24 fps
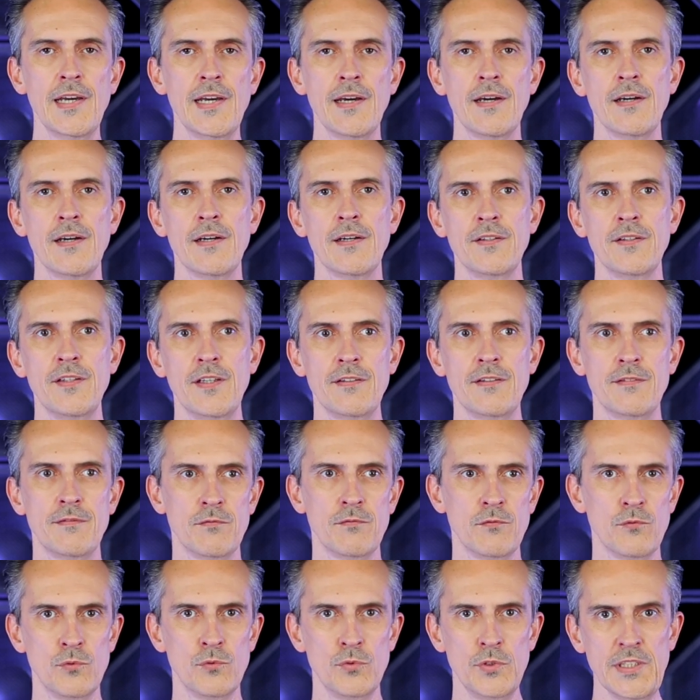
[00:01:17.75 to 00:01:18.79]
uh, that
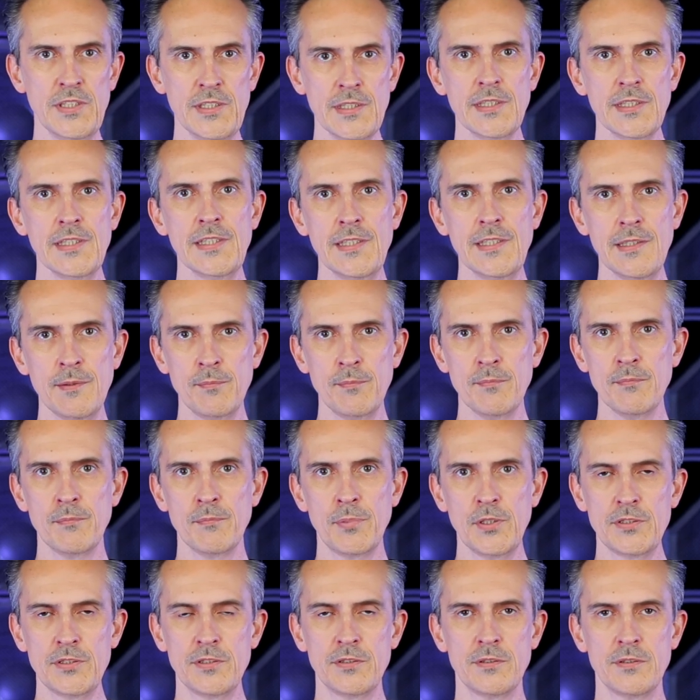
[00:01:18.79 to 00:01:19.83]
really
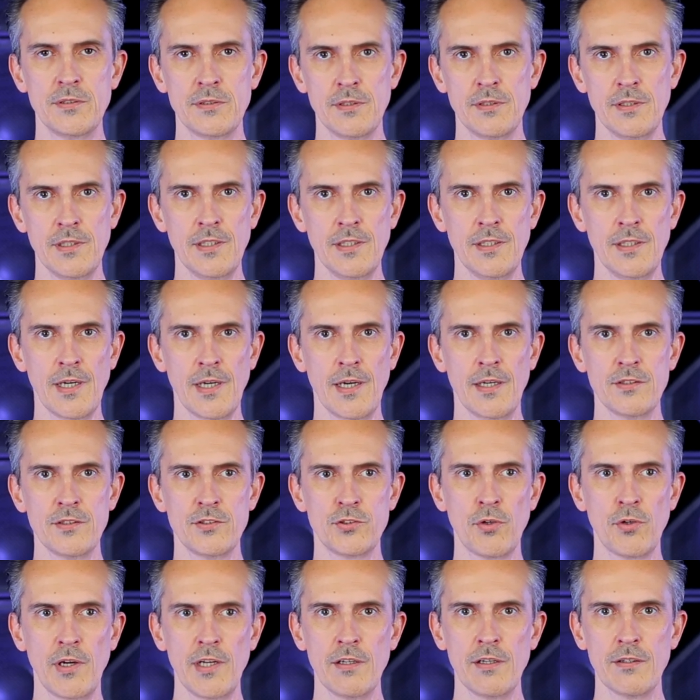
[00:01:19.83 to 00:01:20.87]
puts the uh,
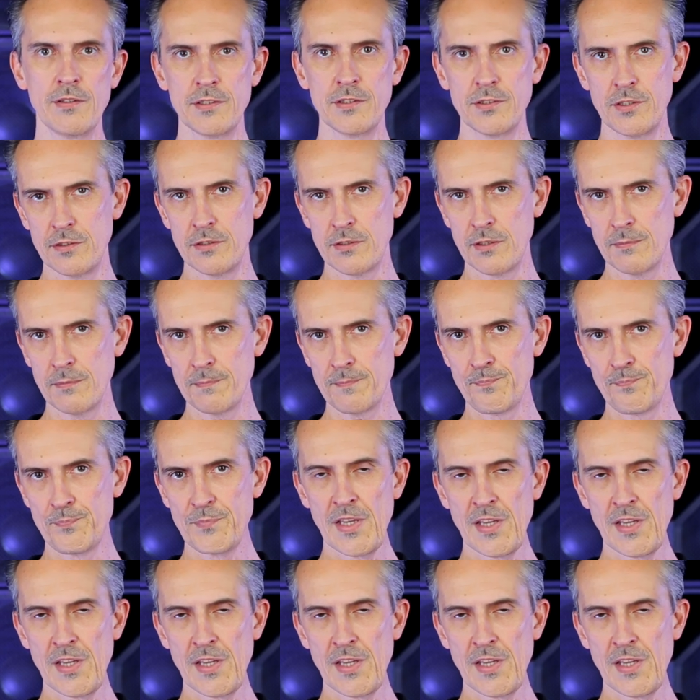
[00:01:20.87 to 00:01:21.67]
strain on the system,